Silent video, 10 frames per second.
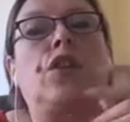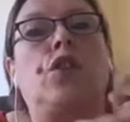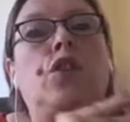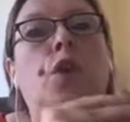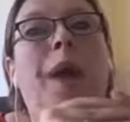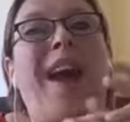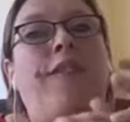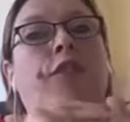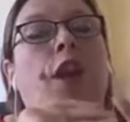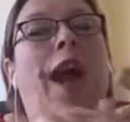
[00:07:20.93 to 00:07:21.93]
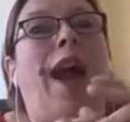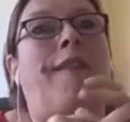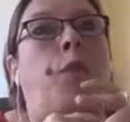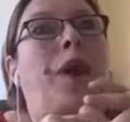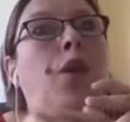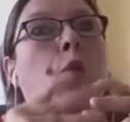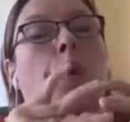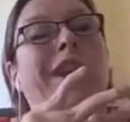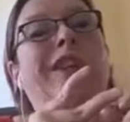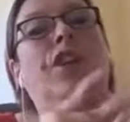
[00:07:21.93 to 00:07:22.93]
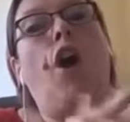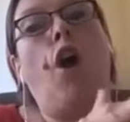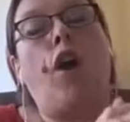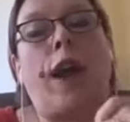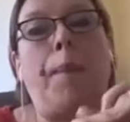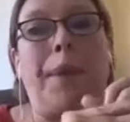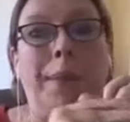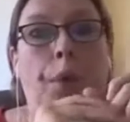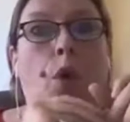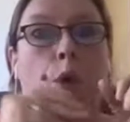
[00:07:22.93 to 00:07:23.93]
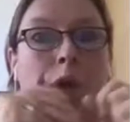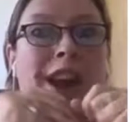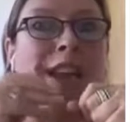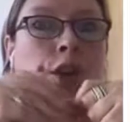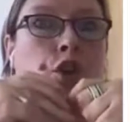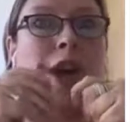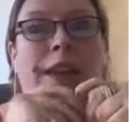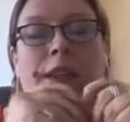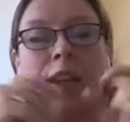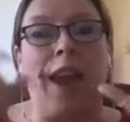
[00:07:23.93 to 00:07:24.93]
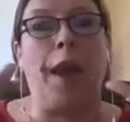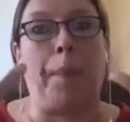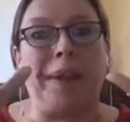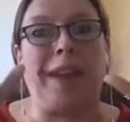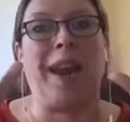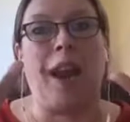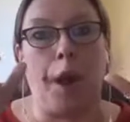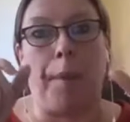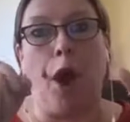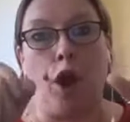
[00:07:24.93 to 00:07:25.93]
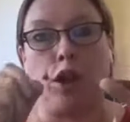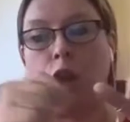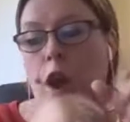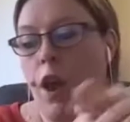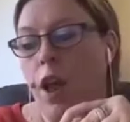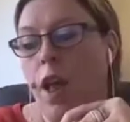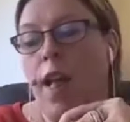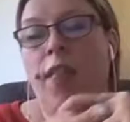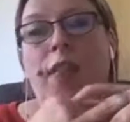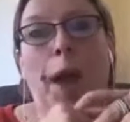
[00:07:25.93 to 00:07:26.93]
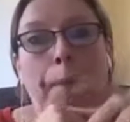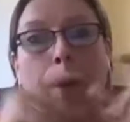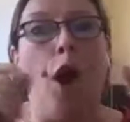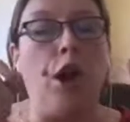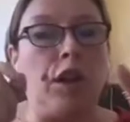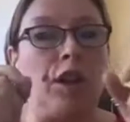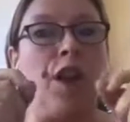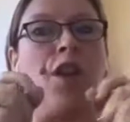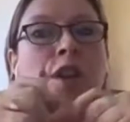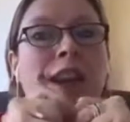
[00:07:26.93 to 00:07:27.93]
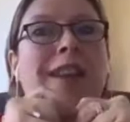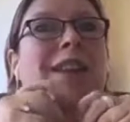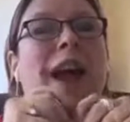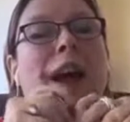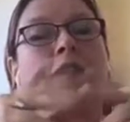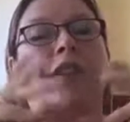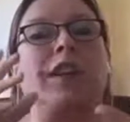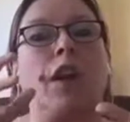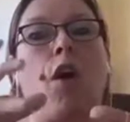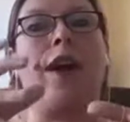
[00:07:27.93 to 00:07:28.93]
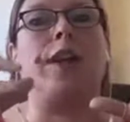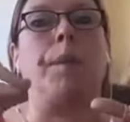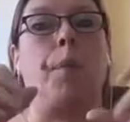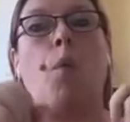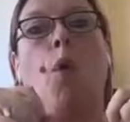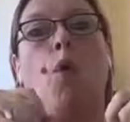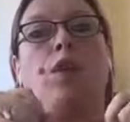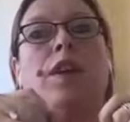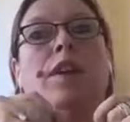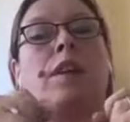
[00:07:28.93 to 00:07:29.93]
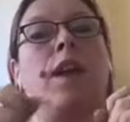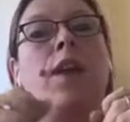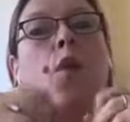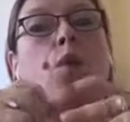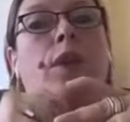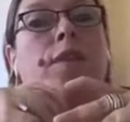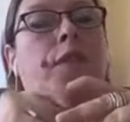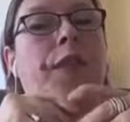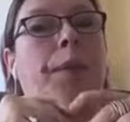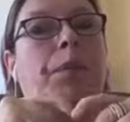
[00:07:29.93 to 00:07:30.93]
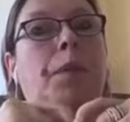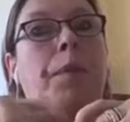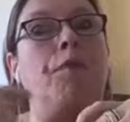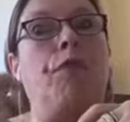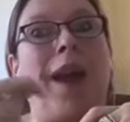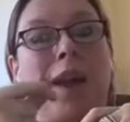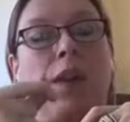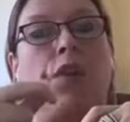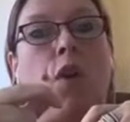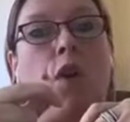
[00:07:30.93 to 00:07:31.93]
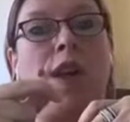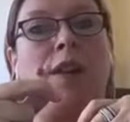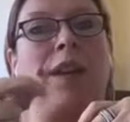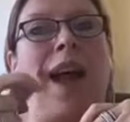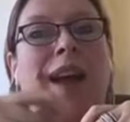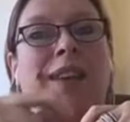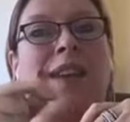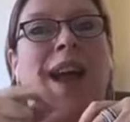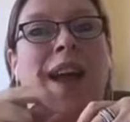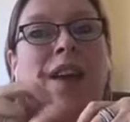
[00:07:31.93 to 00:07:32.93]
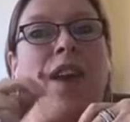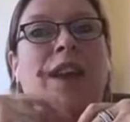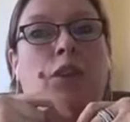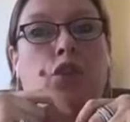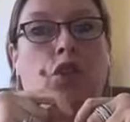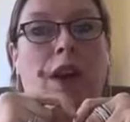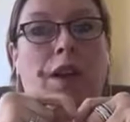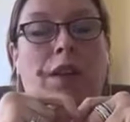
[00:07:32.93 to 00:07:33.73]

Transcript: You have to have, when you want to target people who are interested in a particular person, that person needs to have a sizable audience in order for them to be recognised as an interest.